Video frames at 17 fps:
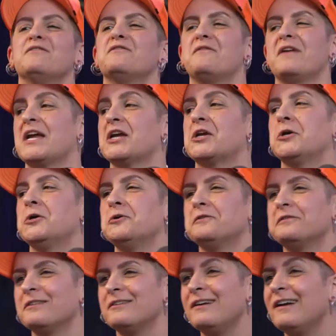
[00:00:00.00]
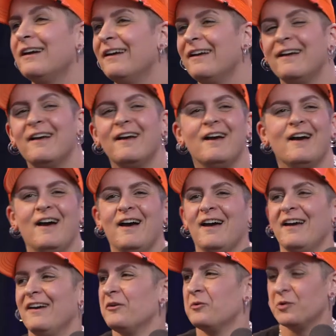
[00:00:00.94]
in Vancouver,
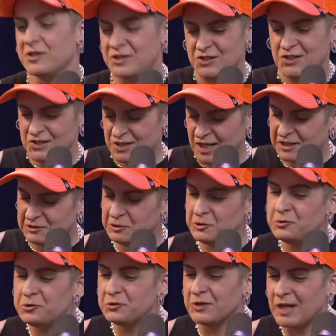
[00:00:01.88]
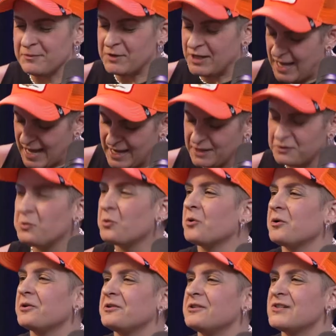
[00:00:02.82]
which is like Lululemon
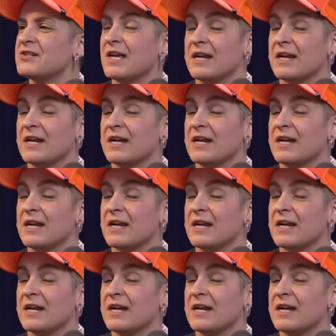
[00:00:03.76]
headquarters.